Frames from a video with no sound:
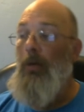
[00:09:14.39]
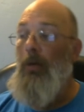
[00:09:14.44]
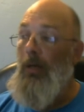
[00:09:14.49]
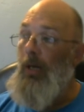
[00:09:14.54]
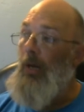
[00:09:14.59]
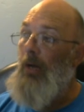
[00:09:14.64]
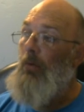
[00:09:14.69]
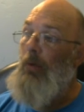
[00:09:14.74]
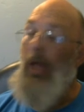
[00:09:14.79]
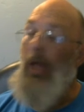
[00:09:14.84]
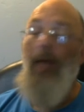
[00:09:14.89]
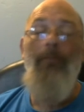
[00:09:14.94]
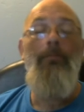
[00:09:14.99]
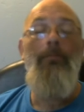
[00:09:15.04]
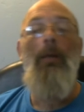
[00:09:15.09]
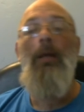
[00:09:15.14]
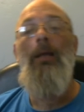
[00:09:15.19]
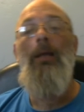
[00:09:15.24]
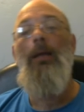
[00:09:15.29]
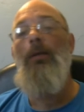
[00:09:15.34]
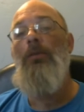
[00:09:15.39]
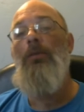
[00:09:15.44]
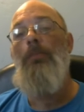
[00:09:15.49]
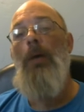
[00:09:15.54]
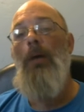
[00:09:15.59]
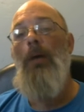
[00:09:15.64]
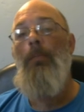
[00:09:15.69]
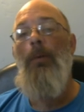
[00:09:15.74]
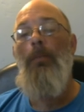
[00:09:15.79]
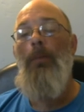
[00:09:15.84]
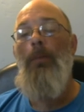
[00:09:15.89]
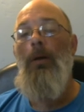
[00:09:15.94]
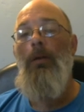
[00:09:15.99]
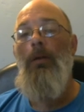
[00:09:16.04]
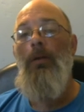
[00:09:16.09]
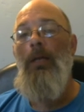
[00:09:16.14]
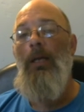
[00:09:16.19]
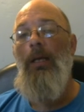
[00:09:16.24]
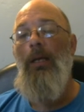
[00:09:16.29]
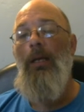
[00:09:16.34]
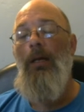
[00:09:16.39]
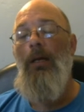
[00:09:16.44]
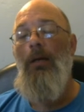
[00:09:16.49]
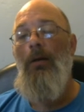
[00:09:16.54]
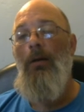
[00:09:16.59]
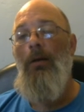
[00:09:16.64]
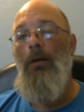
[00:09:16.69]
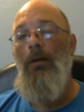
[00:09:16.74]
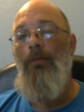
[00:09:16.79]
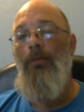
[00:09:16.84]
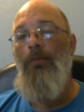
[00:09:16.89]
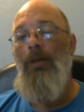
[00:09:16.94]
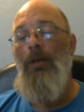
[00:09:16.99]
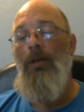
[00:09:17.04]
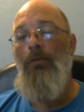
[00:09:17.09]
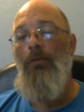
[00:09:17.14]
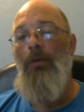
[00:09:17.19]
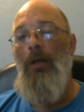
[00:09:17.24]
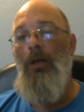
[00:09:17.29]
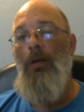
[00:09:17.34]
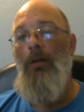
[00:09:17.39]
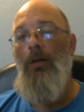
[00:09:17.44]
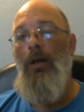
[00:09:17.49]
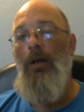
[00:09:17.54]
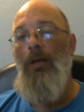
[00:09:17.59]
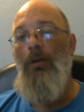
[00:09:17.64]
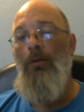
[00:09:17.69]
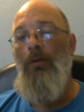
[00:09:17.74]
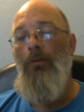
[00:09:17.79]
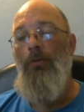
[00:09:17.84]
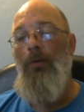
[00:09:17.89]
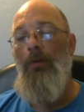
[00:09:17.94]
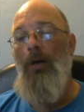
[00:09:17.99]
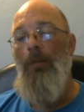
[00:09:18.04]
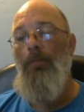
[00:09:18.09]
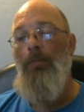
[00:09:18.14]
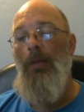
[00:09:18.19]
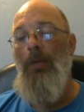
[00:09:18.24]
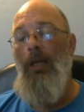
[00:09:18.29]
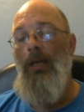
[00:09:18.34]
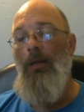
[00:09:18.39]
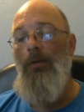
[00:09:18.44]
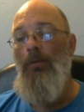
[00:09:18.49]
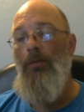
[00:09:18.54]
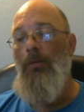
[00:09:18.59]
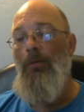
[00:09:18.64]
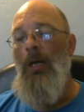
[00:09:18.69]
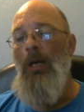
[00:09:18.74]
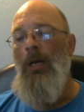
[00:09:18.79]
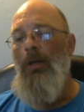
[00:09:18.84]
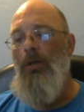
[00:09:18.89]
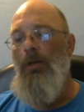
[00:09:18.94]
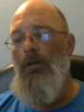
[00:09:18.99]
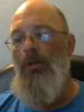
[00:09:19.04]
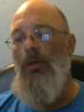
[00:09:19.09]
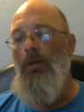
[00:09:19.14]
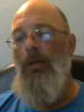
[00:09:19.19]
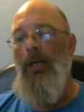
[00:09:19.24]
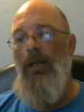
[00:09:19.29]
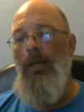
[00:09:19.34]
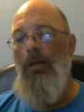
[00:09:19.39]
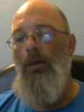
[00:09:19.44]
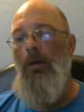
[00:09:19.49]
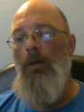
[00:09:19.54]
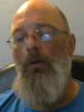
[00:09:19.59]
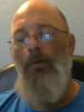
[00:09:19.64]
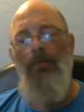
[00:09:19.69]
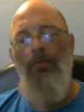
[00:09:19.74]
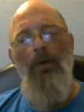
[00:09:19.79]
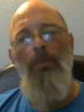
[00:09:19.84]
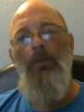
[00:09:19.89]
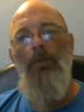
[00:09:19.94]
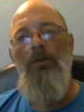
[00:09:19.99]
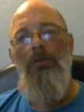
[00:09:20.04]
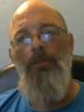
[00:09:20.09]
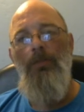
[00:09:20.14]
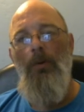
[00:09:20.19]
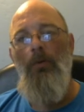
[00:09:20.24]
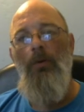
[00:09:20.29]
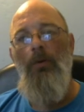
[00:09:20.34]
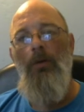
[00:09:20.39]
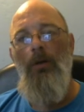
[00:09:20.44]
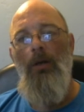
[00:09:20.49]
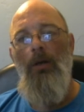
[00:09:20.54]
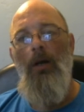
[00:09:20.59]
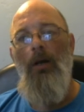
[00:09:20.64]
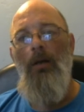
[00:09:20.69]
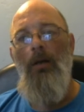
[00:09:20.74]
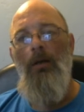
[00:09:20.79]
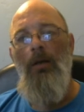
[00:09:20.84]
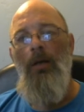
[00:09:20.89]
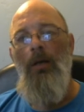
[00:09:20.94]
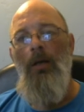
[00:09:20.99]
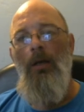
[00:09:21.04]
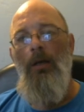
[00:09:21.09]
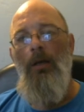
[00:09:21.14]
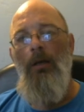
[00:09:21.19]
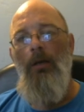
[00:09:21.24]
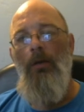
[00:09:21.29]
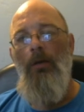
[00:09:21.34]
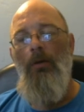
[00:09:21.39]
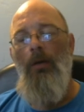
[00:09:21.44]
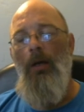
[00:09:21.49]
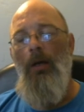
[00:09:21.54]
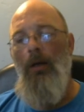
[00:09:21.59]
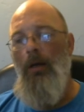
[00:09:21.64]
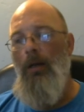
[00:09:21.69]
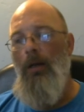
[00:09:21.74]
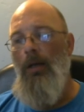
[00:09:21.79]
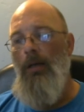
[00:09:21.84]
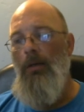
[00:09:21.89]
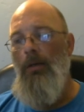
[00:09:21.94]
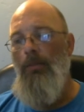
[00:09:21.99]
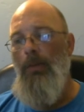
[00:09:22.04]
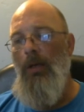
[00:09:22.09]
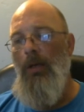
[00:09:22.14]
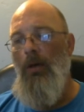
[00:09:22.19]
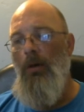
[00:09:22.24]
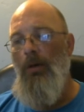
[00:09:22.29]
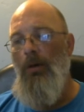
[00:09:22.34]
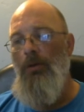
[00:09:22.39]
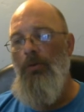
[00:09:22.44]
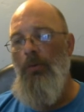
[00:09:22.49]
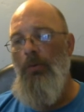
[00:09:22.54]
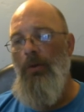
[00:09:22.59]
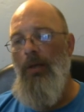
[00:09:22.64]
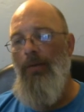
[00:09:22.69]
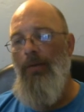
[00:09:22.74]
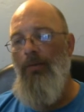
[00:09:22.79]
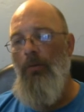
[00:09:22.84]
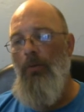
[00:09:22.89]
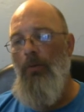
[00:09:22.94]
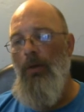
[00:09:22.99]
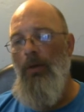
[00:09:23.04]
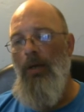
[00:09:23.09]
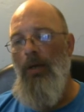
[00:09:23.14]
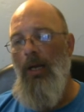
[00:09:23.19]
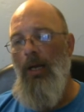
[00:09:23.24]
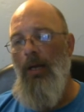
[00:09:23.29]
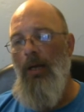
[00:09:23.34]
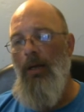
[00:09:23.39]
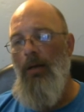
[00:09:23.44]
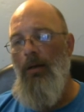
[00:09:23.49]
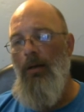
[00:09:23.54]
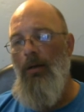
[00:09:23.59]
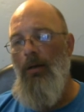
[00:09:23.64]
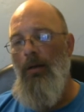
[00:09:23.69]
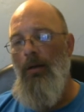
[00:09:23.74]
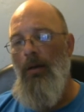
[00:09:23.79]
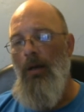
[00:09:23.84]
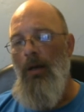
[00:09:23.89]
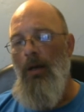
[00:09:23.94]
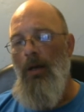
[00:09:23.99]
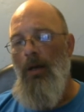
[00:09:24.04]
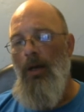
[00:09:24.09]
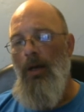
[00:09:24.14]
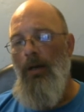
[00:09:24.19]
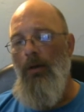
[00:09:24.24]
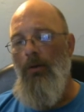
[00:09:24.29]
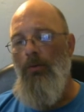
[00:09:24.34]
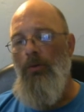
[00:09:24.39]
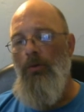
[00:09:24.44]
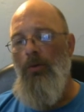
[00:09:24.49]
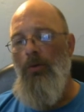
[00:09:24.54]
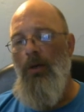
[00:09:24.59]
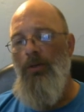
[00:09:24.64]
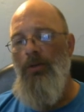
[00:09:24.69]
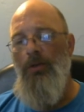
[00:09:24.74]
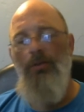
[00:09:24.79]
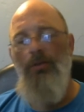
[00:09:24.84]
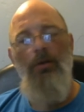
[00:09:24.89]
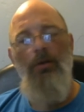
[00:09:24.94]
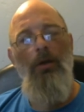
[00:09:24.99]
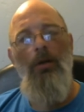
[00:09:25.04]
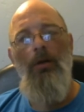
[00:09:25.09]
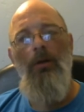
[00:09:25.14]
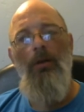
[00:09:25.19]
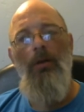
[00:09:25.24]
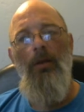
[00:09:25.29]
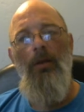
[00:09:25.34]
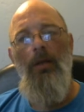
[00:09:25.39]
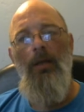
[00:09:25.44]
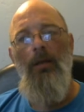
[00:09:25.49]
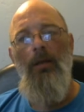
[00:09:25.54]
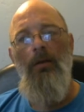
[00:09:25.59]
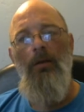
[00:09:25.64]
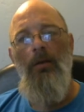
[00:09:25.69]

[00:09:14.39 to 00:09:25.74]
And I will have my kids pop up on the videos I do to update you, just to let you know if I've been smoking or not. I like to be honest with everyone, and I know trust is a hard thing.